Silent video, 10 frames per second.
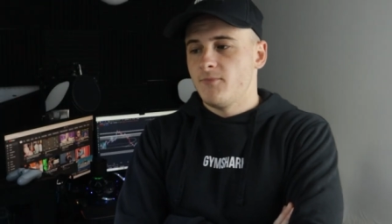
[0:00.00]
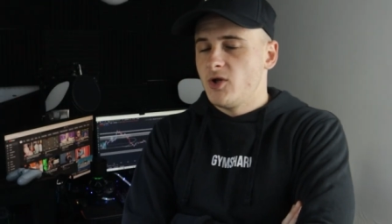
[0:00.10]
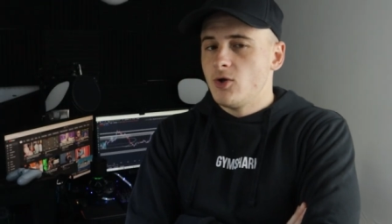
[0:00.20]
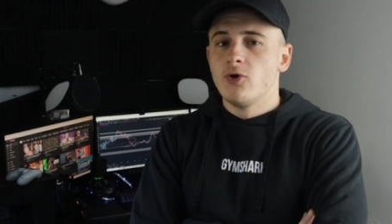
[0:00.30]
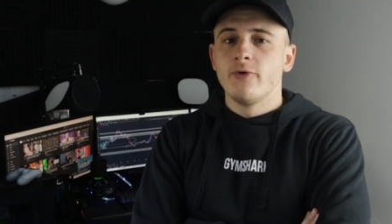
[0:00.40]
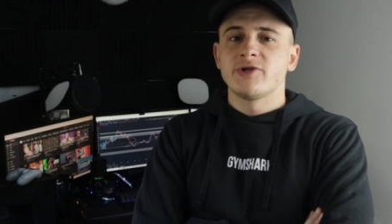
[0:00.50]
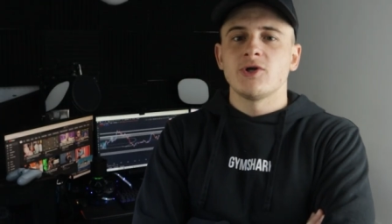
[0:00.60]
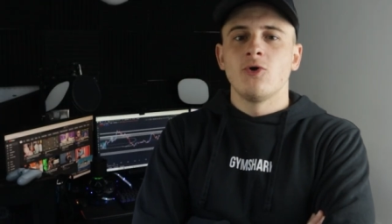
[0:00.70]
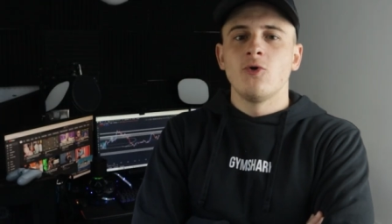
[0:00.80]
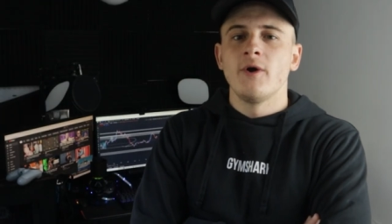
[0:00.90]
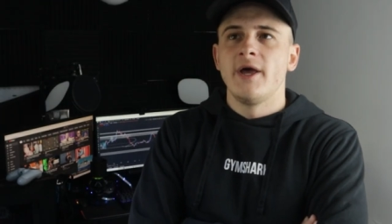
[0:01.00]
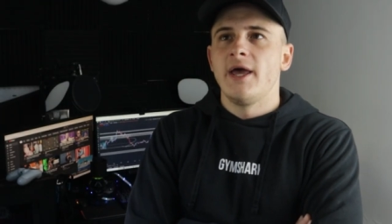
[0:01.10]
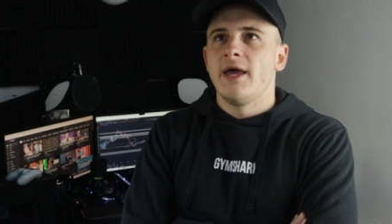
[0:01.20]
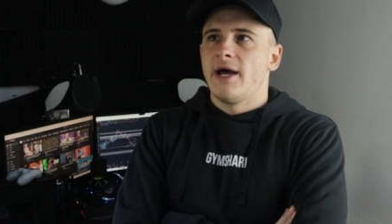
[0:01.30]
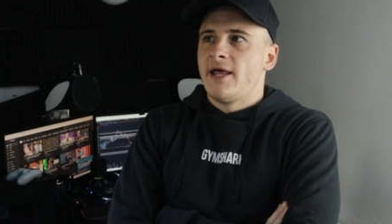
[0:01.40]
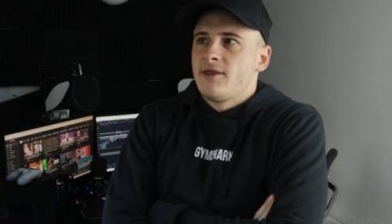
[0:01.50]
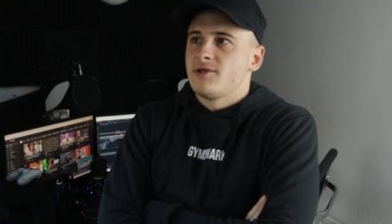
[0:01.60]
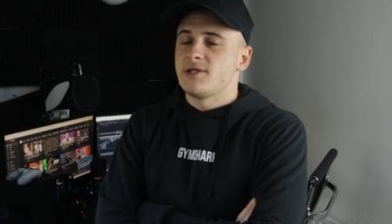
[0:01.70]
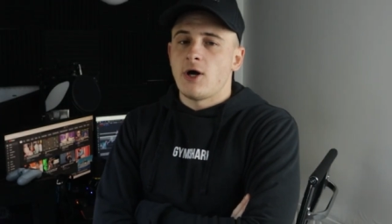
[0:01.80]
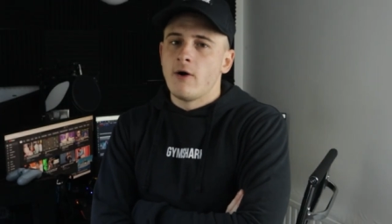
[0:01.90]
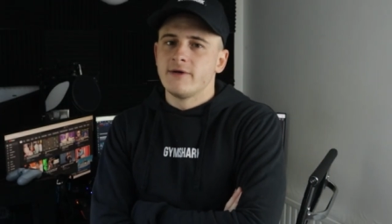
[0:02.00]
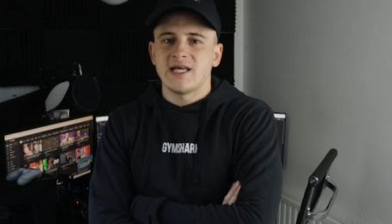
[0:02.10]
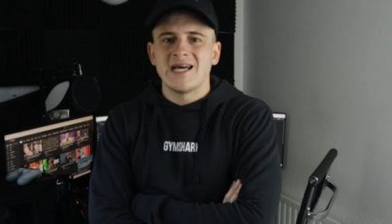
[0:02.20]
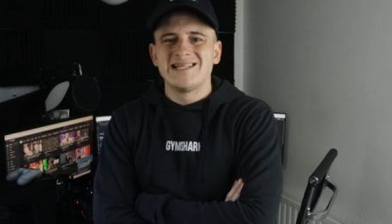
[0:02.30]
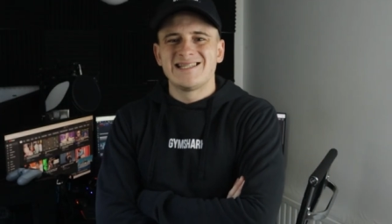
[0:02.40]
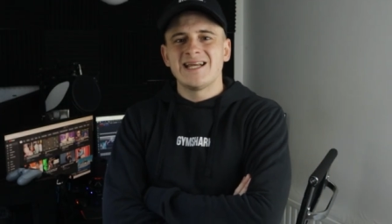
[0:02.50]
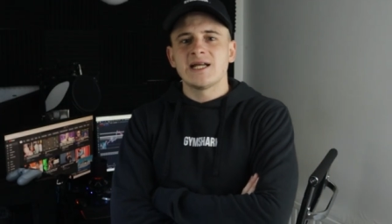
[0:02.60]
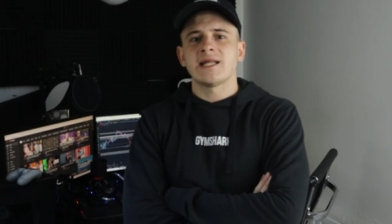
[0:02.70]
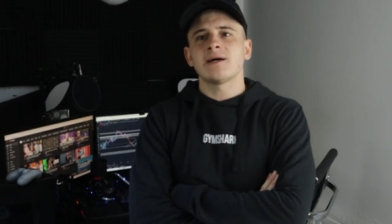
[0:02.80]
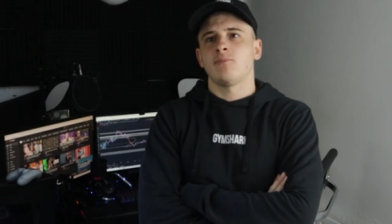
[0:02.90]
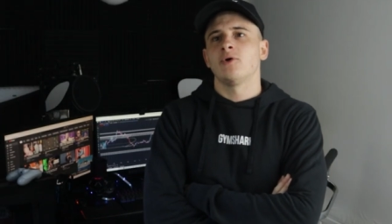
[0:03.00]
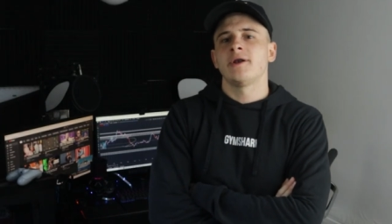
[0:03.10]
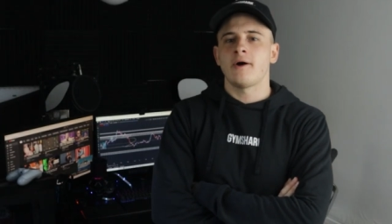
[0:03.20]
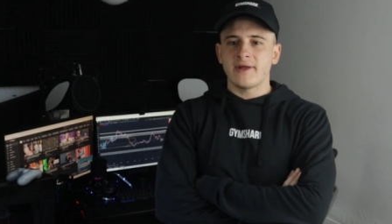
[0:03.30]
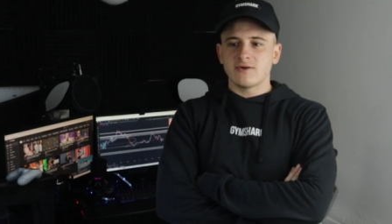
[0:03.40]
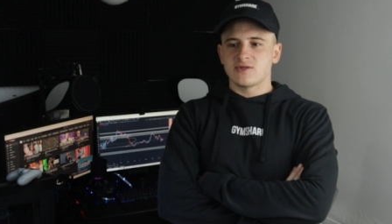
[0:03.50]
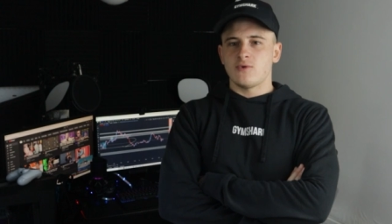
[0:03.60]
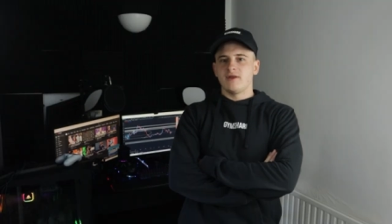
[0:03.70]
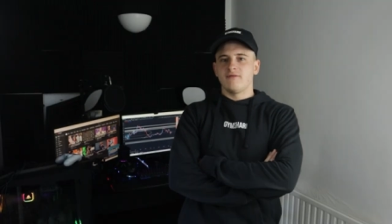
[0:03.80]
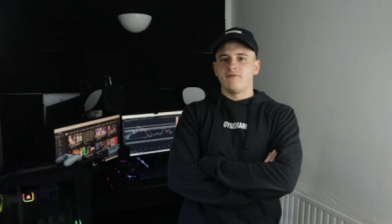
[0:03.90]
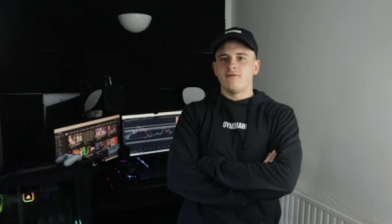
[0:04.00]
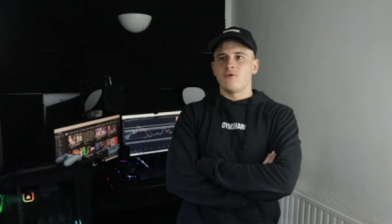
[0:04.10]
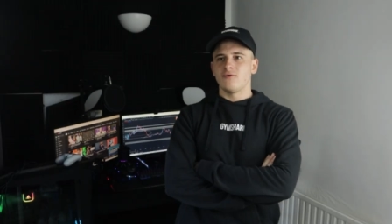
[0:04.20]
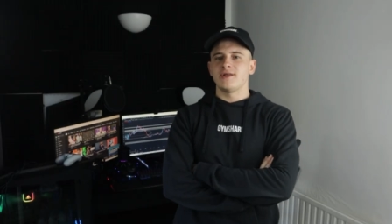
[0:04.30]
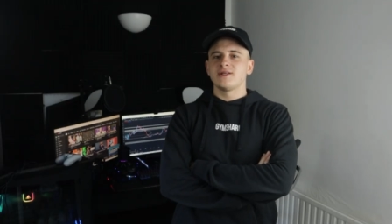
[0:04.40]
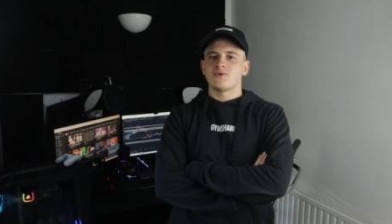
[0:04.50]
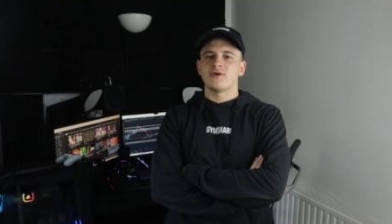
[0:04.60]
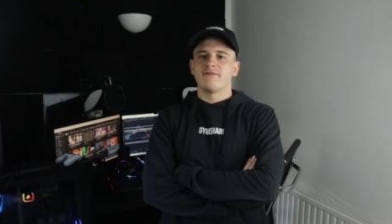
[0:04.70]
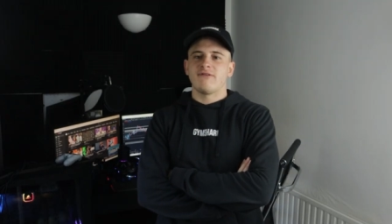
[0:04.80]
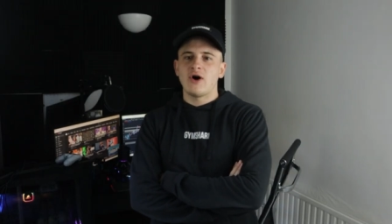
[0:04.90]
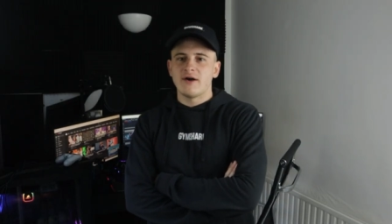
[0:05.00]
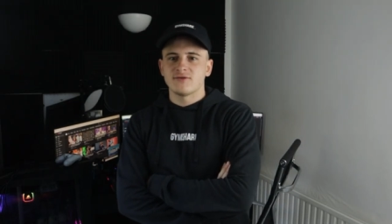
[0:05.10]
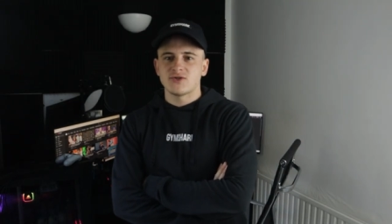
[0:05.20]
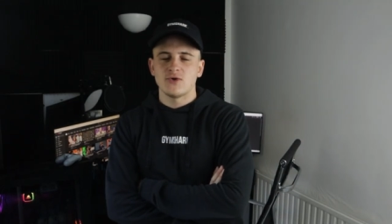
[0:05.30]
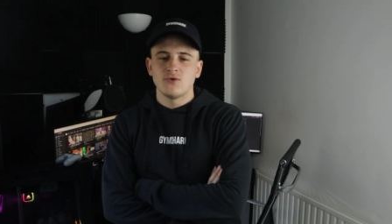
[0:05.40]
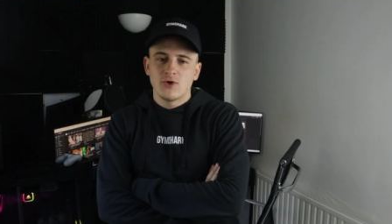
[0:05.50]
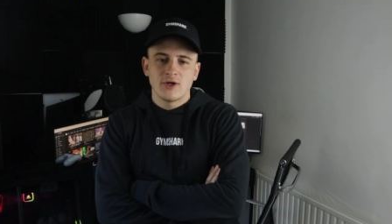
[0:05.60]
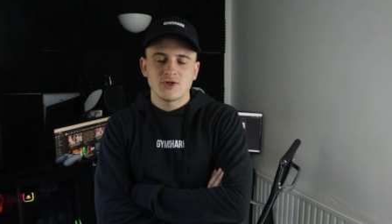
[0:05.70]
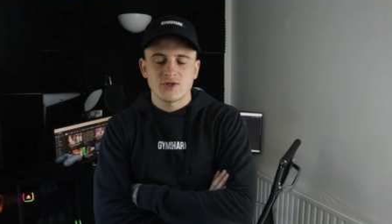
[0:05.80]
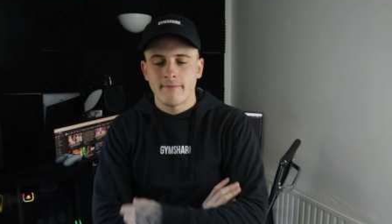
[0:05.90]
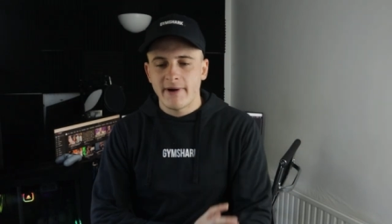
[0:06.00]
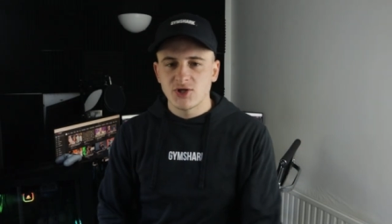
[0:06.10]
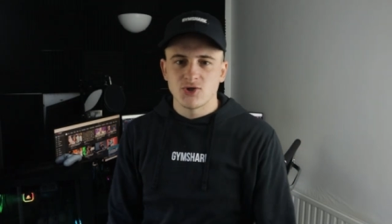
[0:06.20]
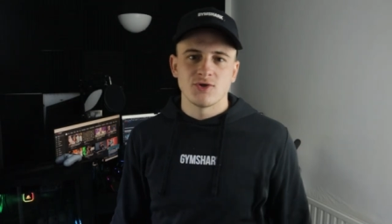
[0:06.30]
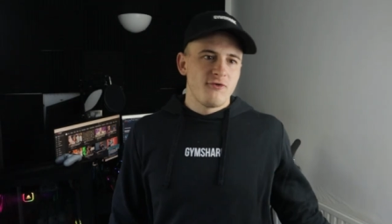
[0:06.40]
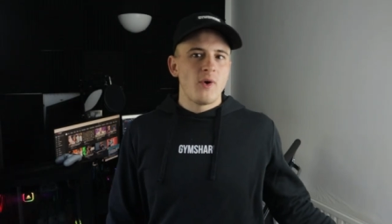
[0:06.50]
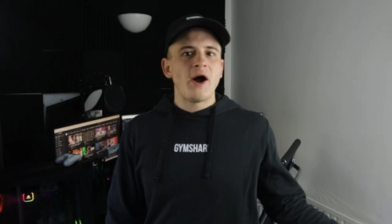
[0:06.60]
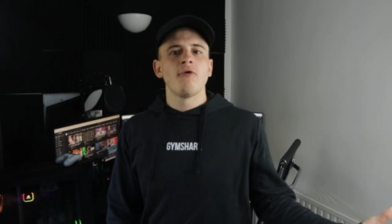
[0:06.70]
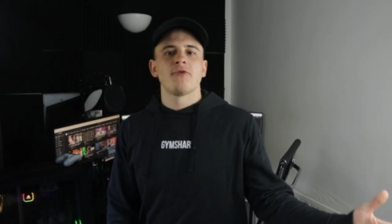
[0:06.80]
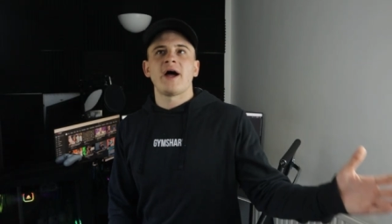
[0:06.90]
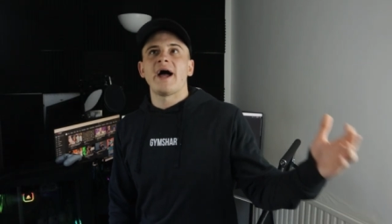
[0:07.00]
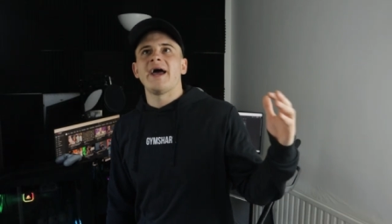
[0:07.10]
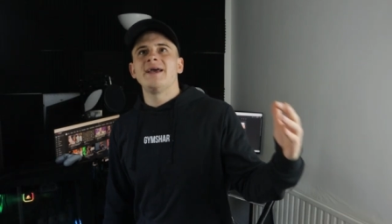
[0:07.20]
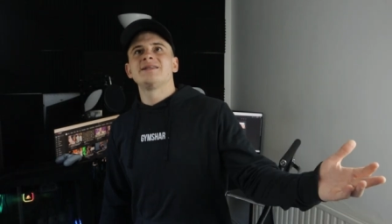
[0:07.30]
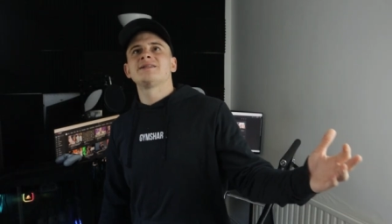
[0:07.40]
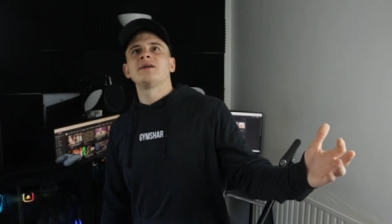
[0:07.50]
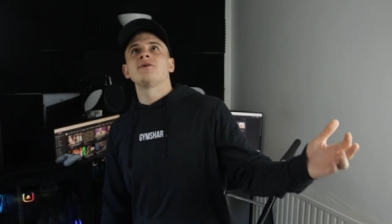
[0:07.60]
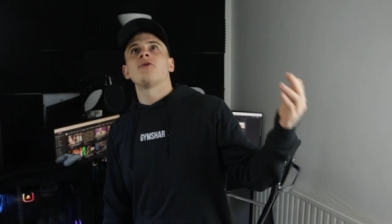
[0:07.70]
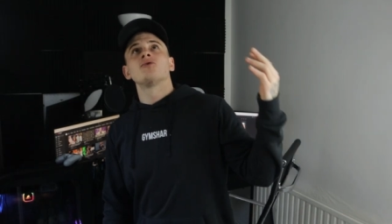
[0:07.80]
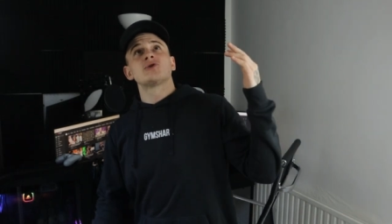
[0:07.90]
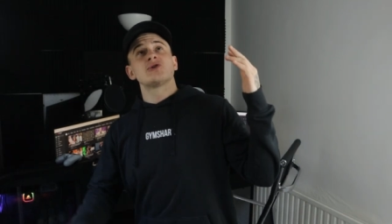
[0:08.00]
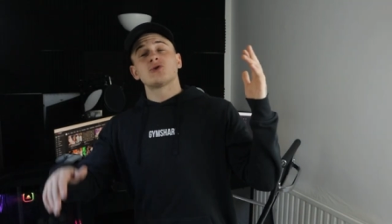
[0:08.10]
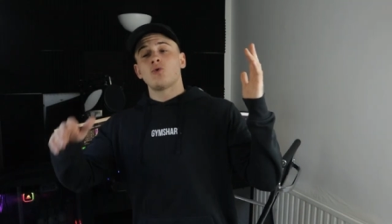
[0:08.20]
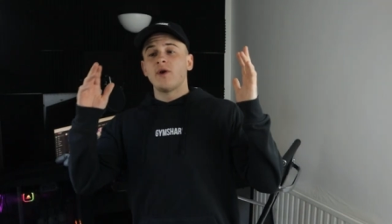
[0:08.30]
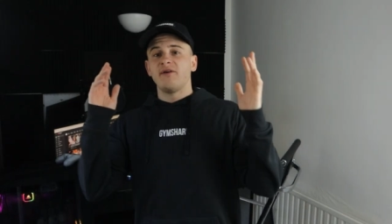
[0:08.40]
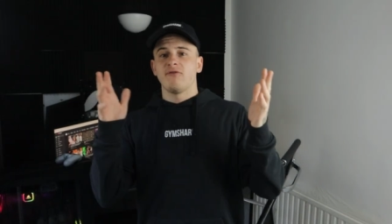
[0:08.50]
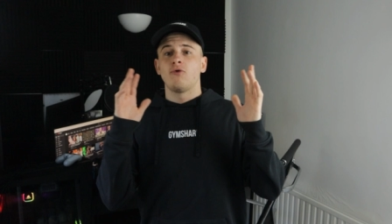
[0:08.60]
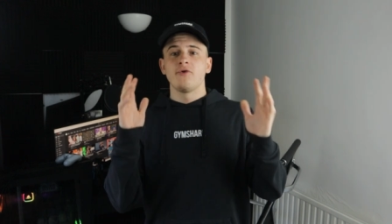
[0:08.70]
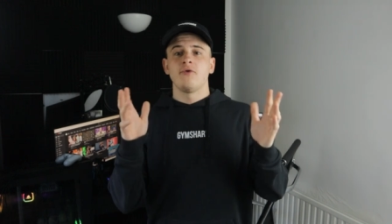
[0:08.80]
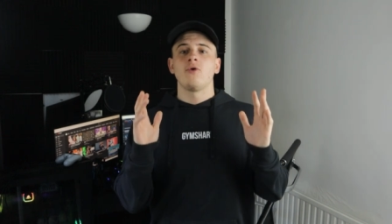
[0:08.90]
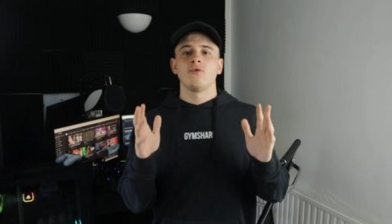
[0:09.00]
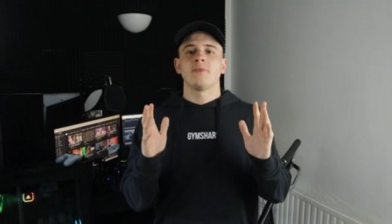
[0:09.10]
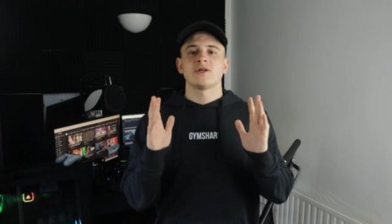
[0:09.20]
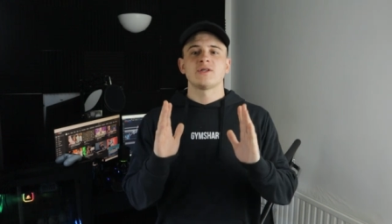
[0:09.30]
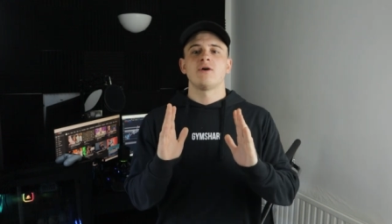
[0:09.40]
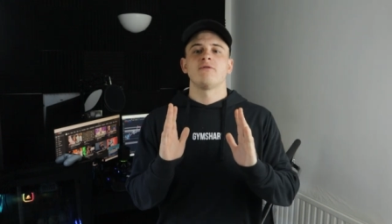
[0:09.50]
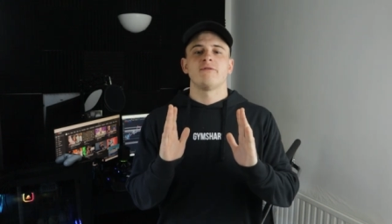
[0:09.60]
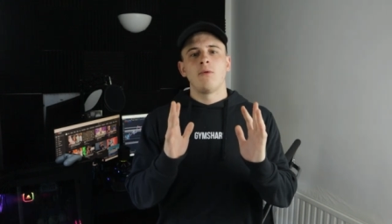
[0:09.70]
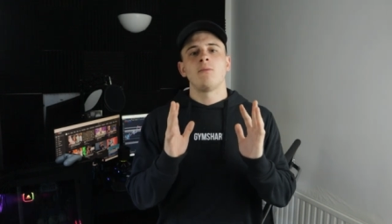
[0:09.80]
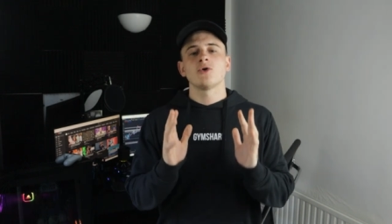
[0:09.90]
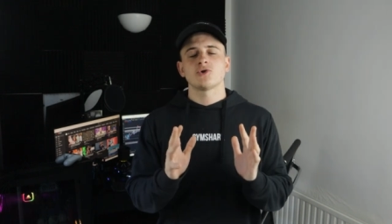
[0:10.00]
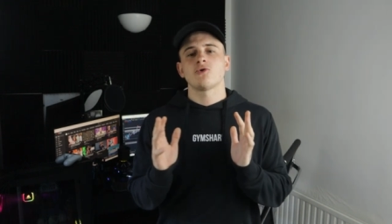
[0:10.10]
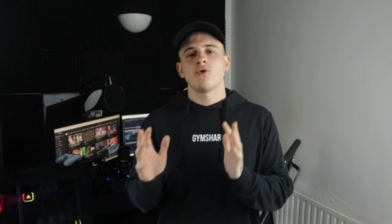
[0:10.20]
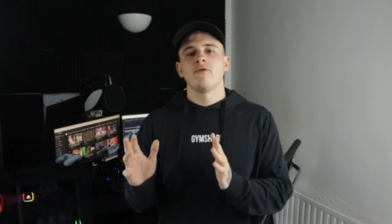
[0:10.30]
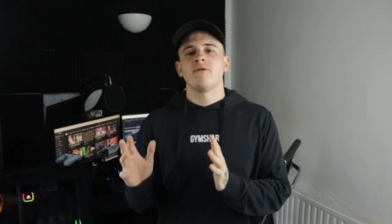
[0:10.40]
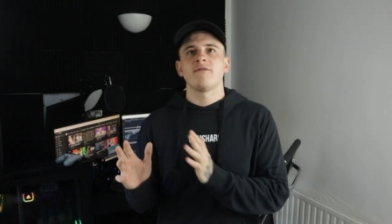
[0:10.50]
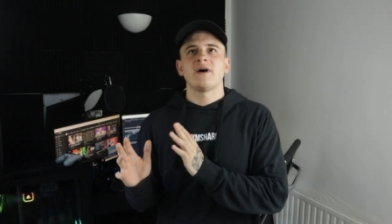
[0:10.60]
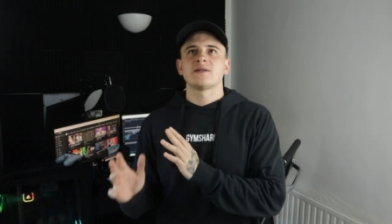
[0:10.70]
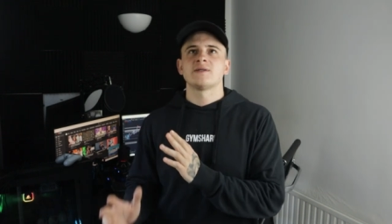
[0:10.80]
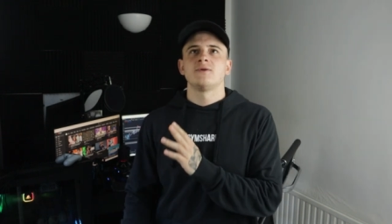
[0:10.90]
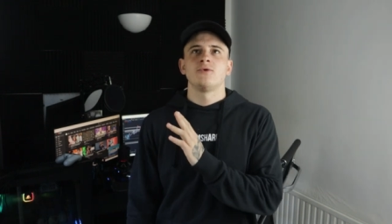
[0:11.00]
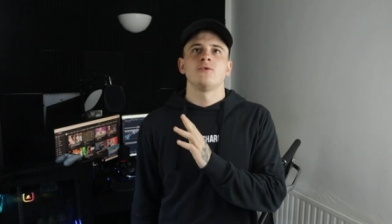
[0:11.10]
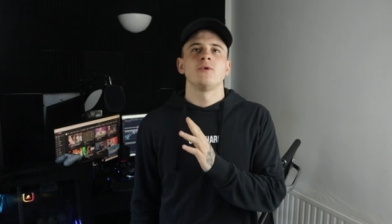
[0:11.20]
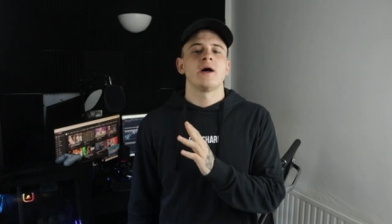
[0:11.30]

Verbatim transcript: You lose it all. And I was 18 at that point, I'm now 24 24, nearly 25. So you can just imagine throughout that 18 year old to 24 year old myself, how much growth I've had to do.